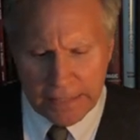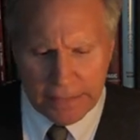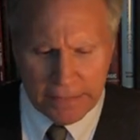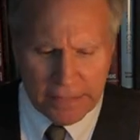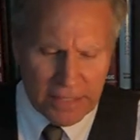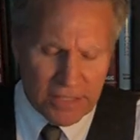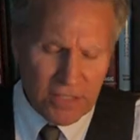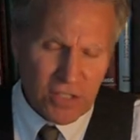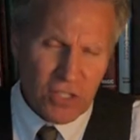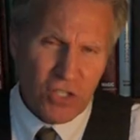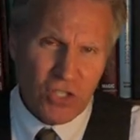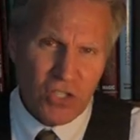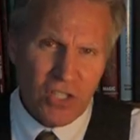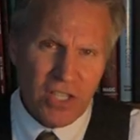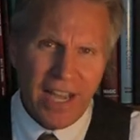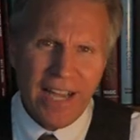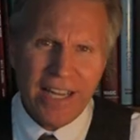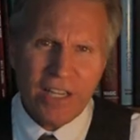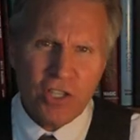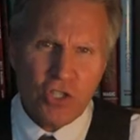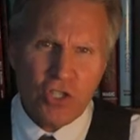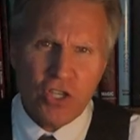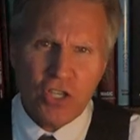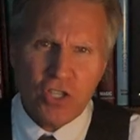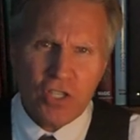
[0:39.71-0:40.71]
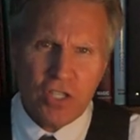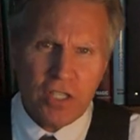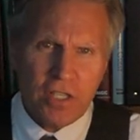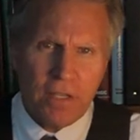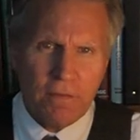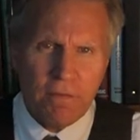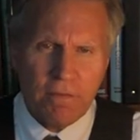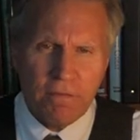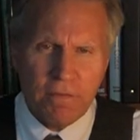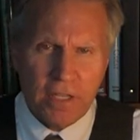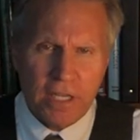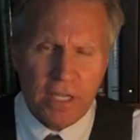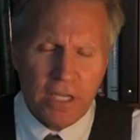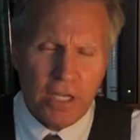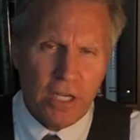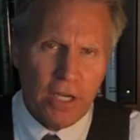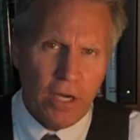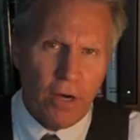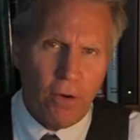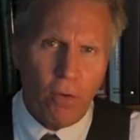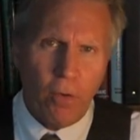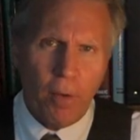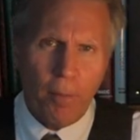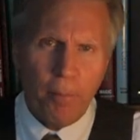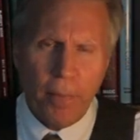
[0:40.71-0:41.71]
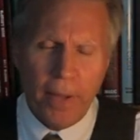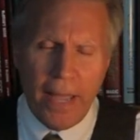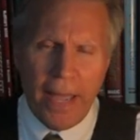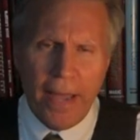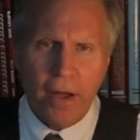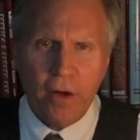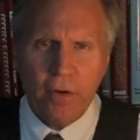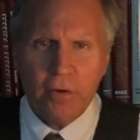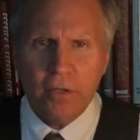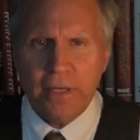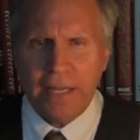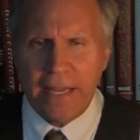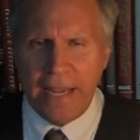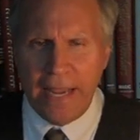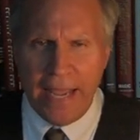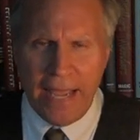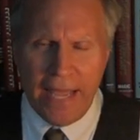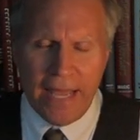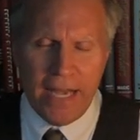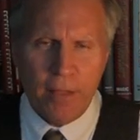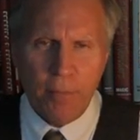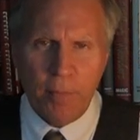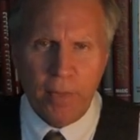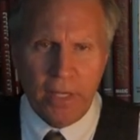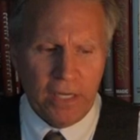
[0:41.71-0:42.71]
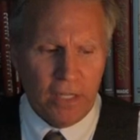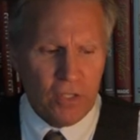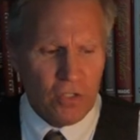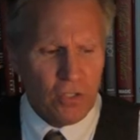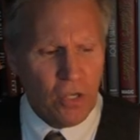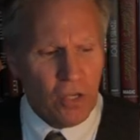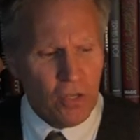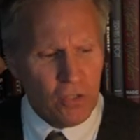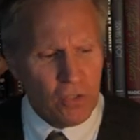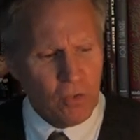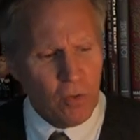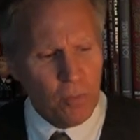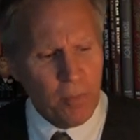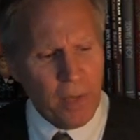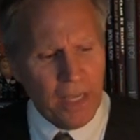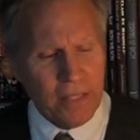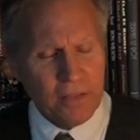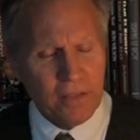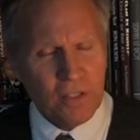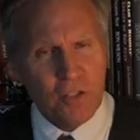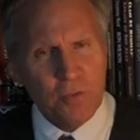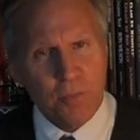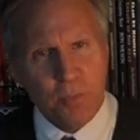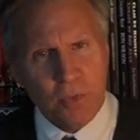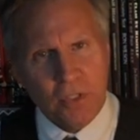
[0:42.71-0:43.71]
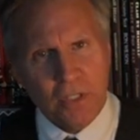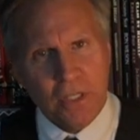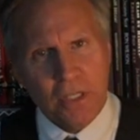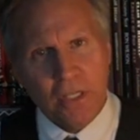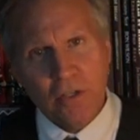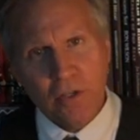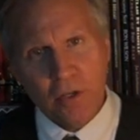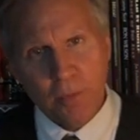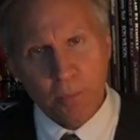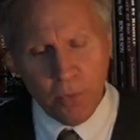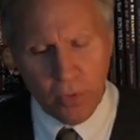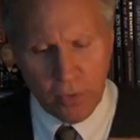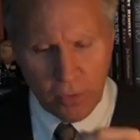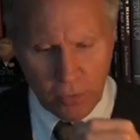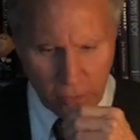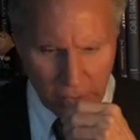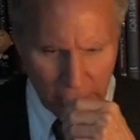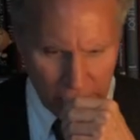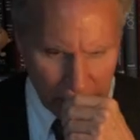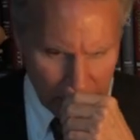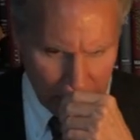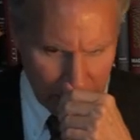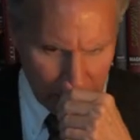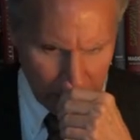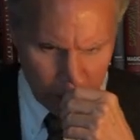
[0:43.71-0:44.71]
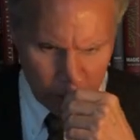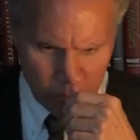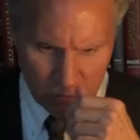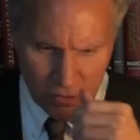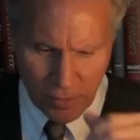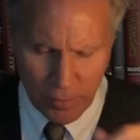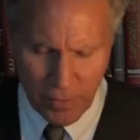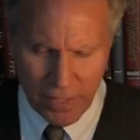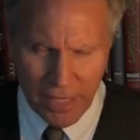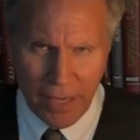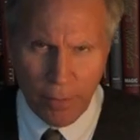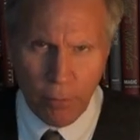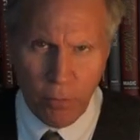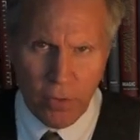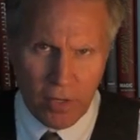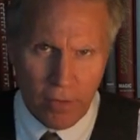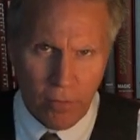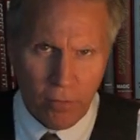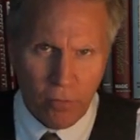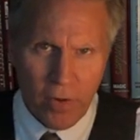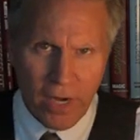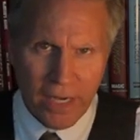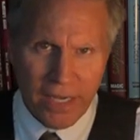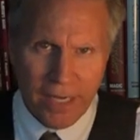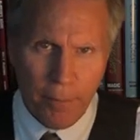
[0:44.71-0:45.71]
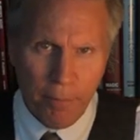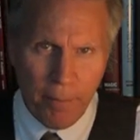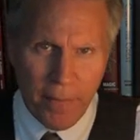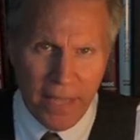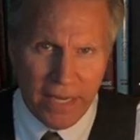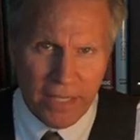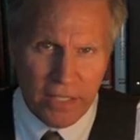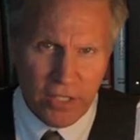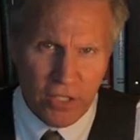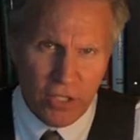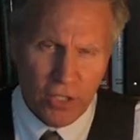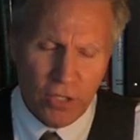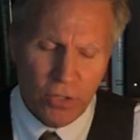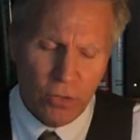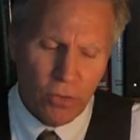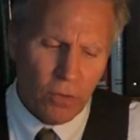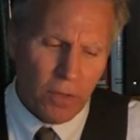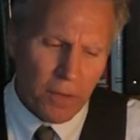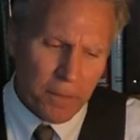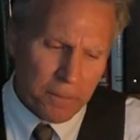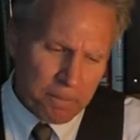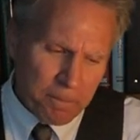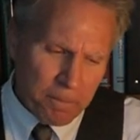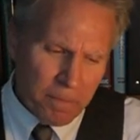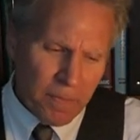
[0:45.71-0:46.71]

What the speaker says: This is not just a video about Annemann. It's also about this particular book right here, something I want to recommend to you.